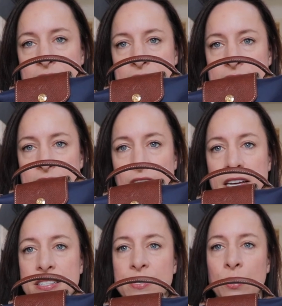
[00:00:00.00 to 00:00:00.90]
this guy.
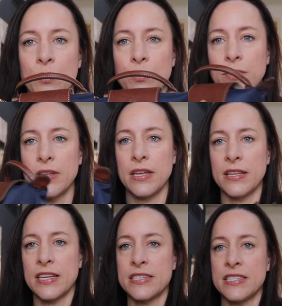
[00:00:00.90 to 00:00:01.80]
So
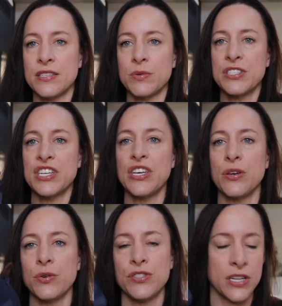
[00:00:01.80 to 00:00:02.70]
because this one's
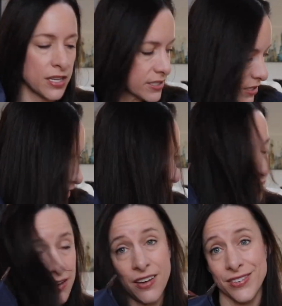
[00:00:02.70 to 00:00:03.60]
huge and it's not gonna
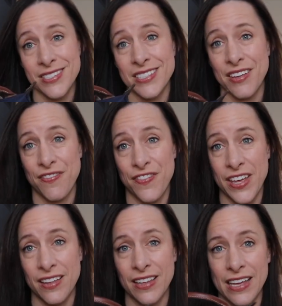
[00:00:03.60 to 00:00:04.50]
obviously
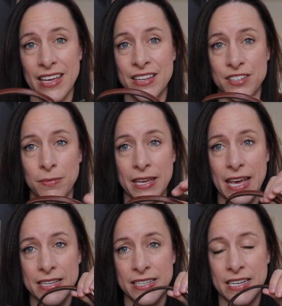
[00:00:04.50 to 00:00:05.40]
fit like into my
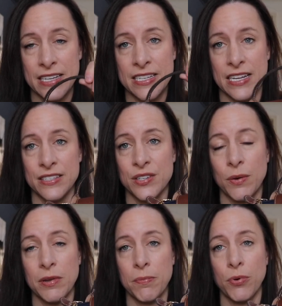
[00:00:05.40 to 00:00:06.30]
Cassie 19. So I'm
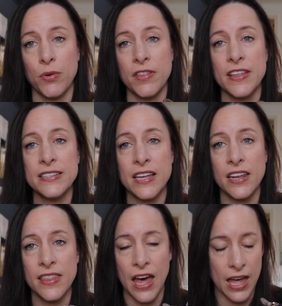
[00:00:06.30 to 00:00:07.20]
gonna pull the things out
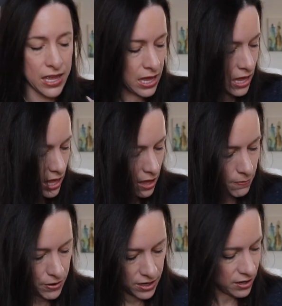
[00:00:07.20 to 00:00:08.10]
of that and
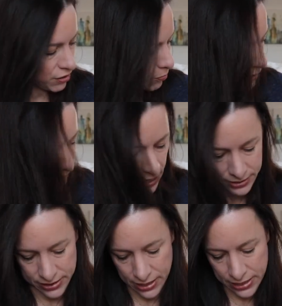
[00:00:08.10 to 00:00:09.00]
put it into my
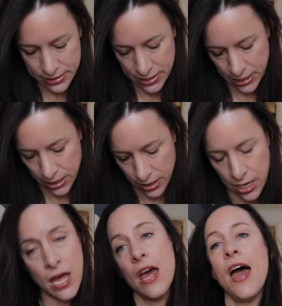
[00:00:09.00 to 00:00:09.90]
Cassie 19.
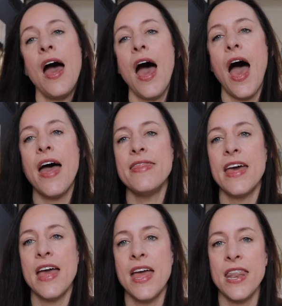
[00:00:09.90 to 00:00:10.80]
And
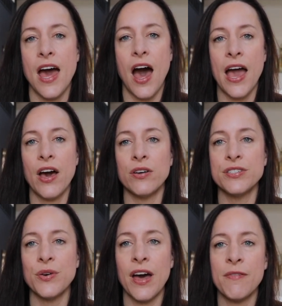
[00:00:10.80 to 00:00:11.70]
then I
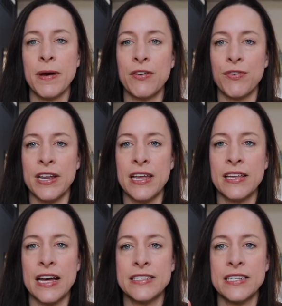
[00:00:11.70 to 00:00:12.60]
also have my reading
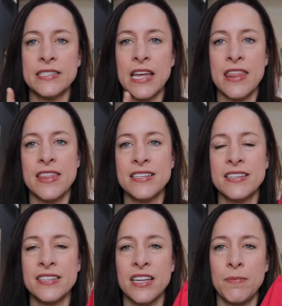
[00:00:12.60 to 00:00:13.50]
glasses, and this
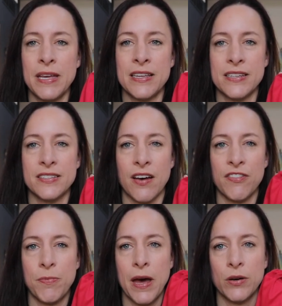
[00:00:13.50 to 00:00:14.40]
is gonna be in a
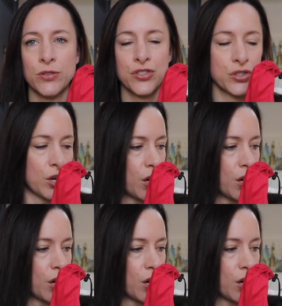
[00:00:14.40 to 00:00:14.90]
soft pouch,